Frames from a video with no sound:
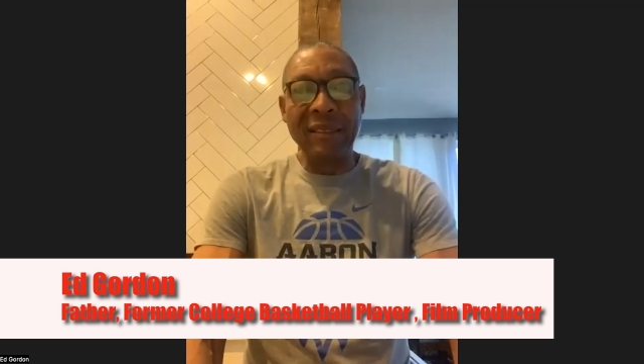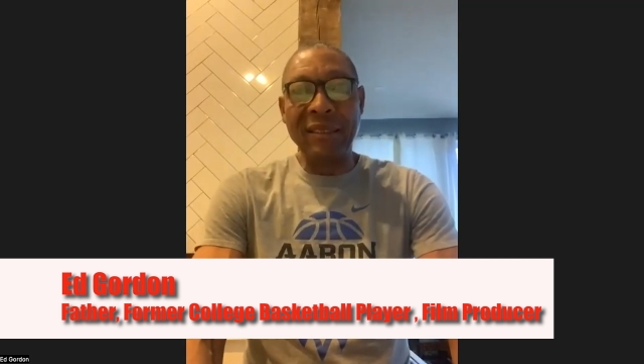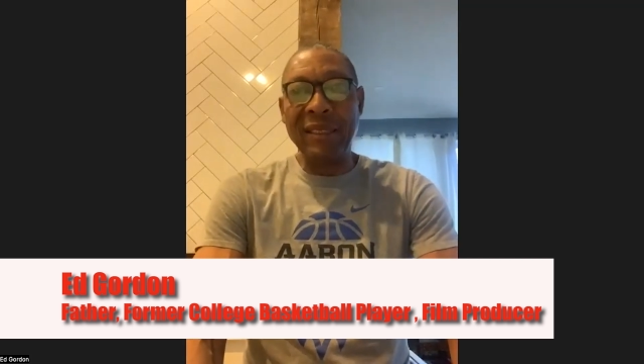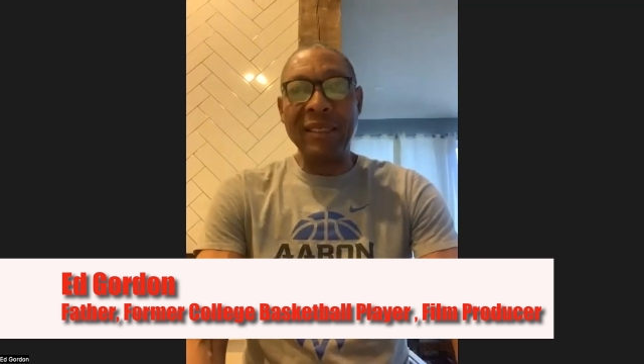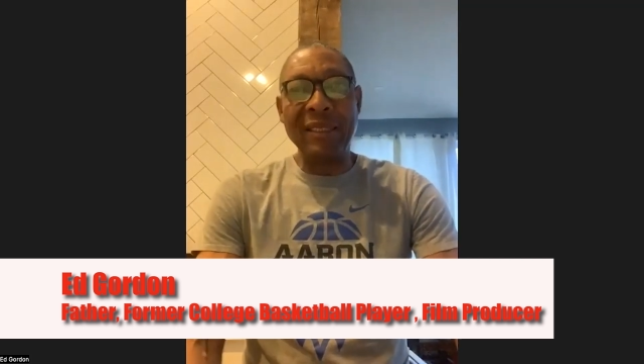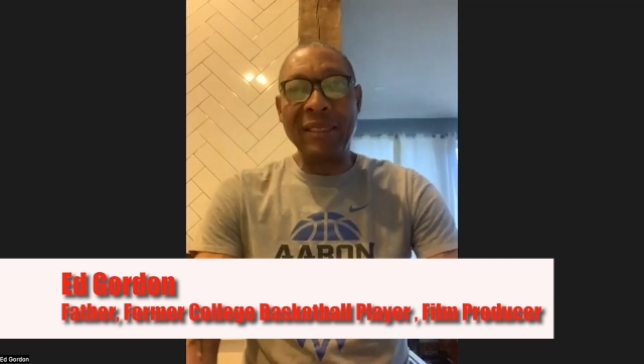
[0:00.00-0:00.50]

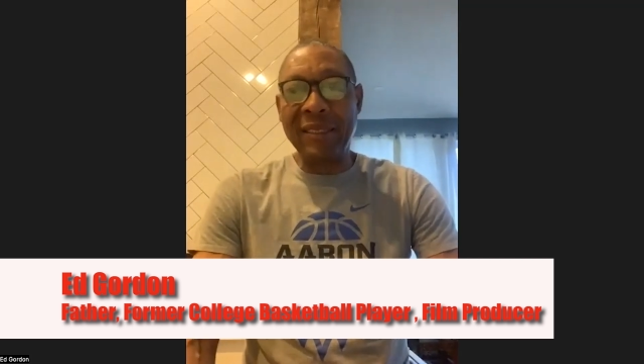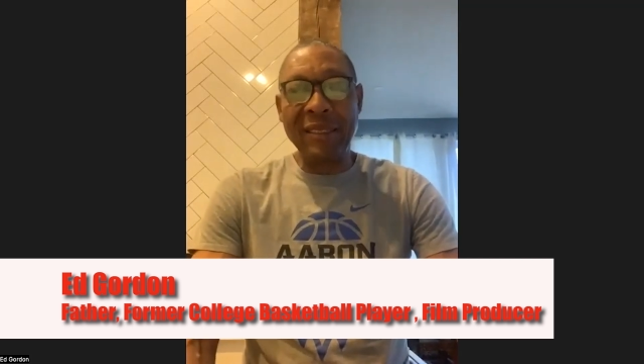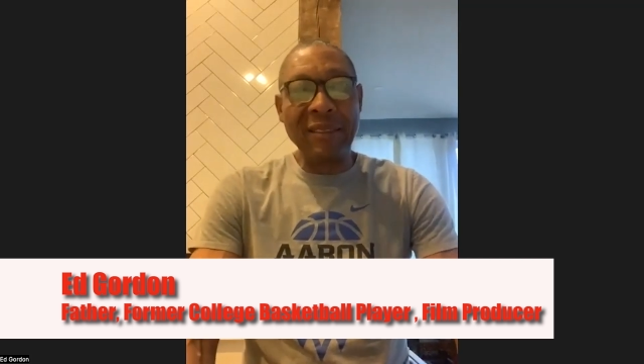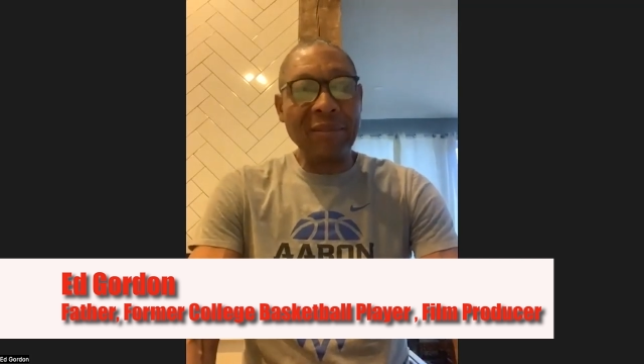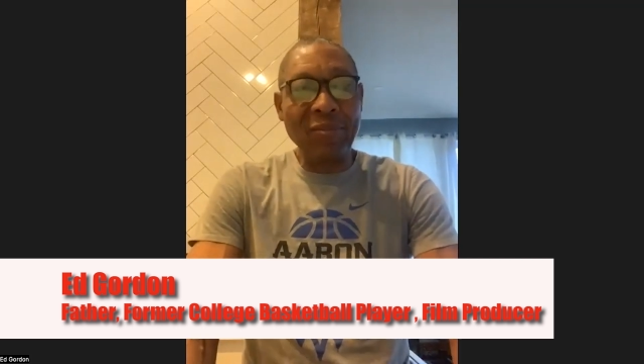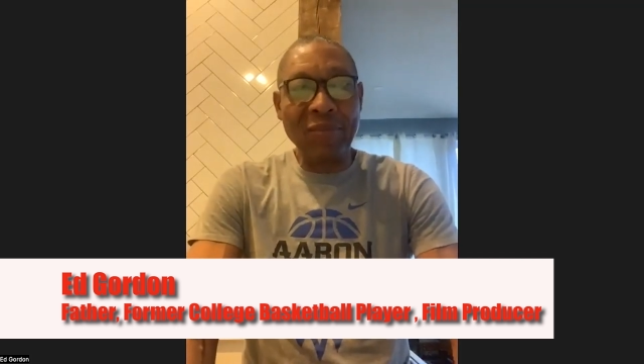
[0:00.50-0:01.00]
these
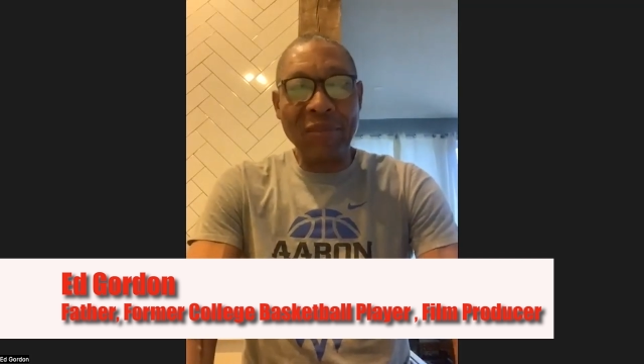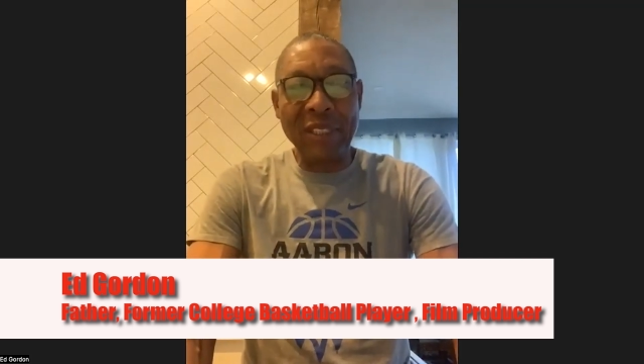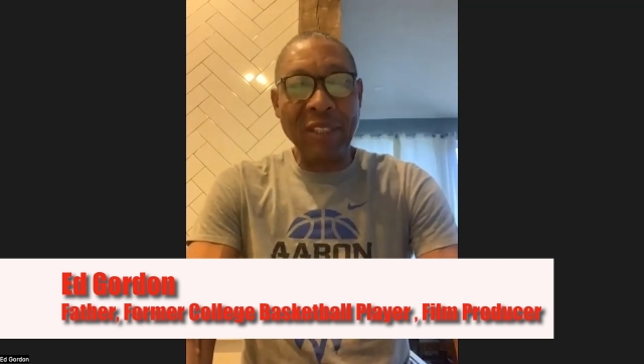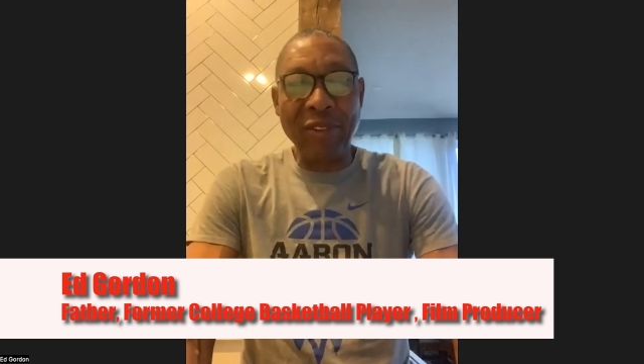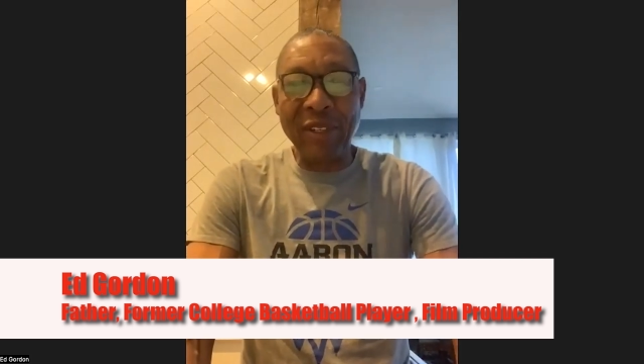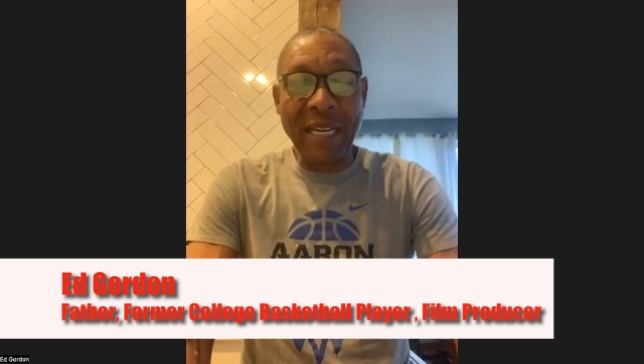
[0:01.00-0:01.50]

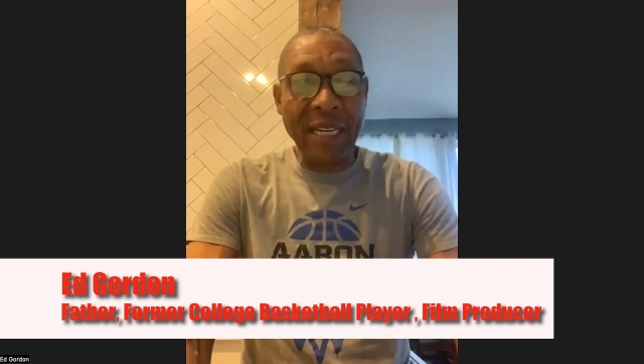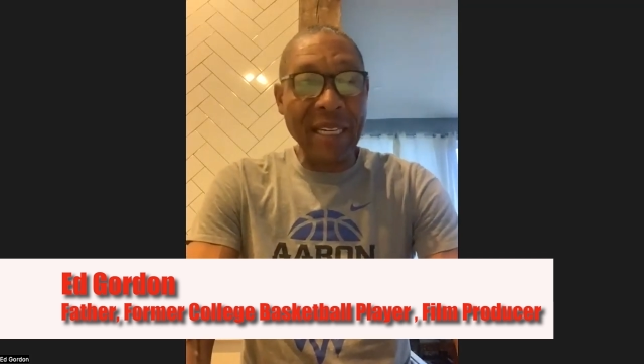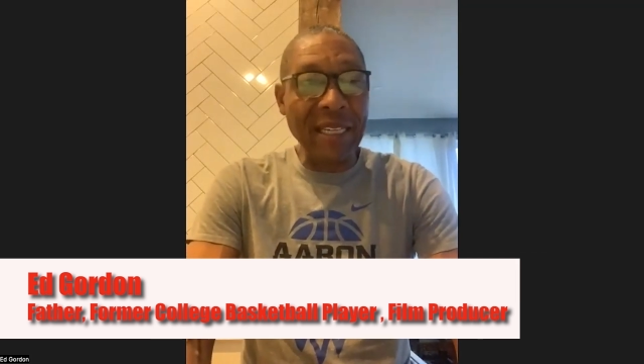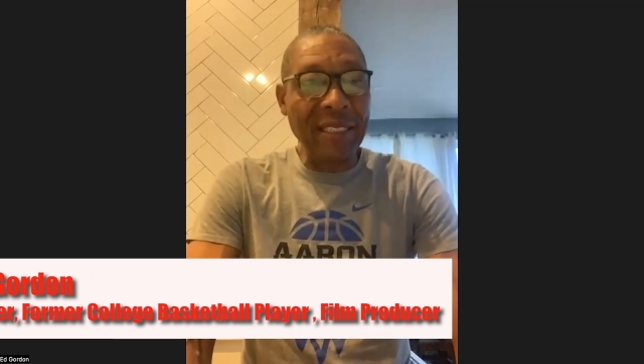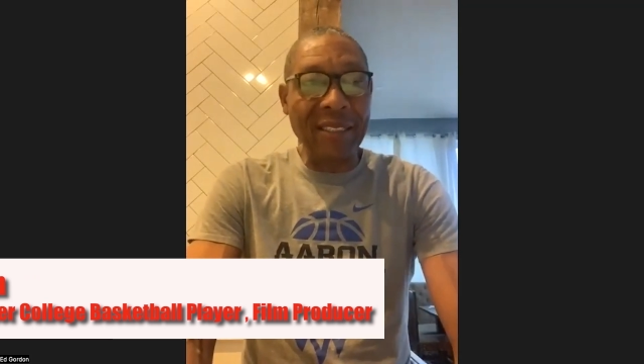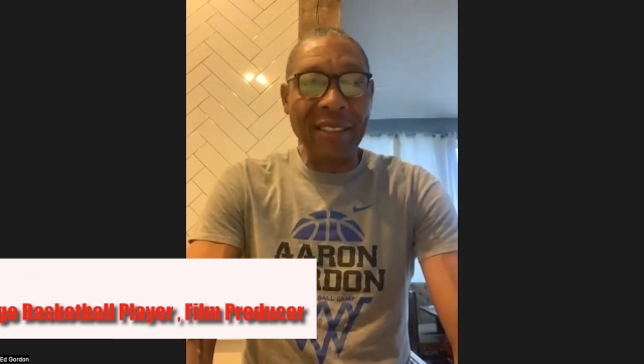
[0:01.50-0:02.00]
Denver
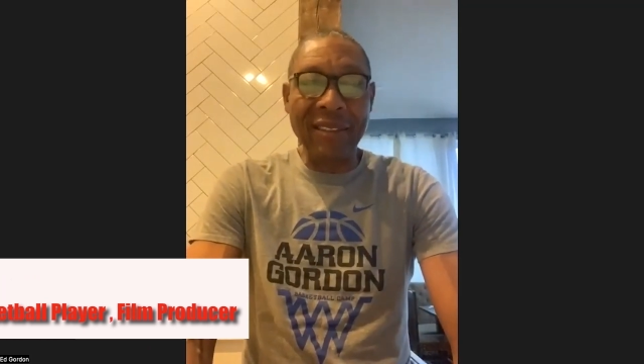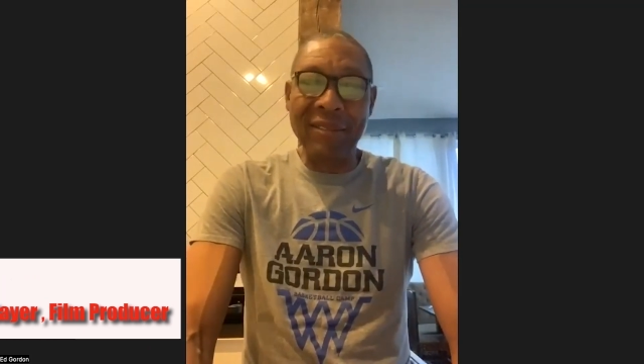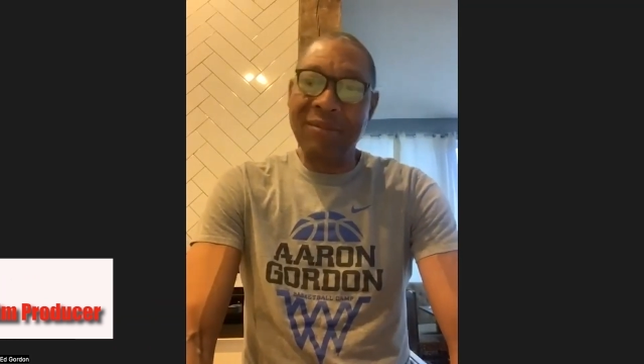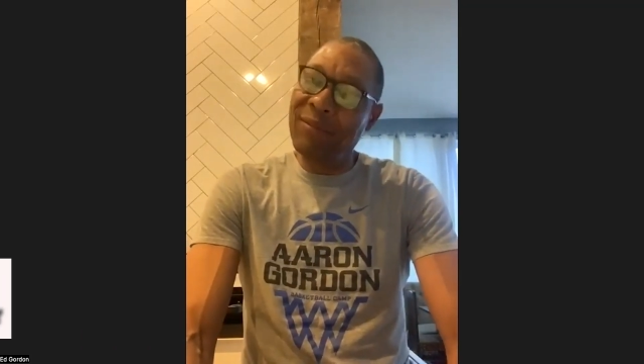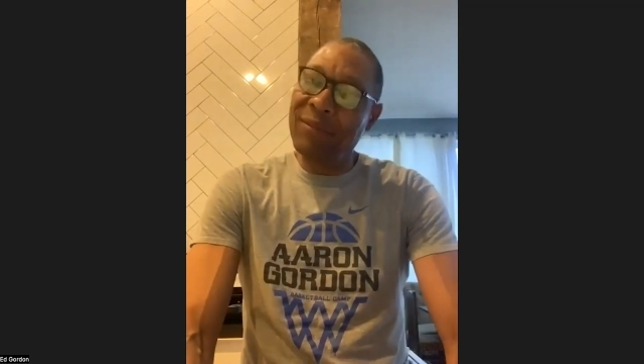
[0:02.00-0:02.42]
Nuggets and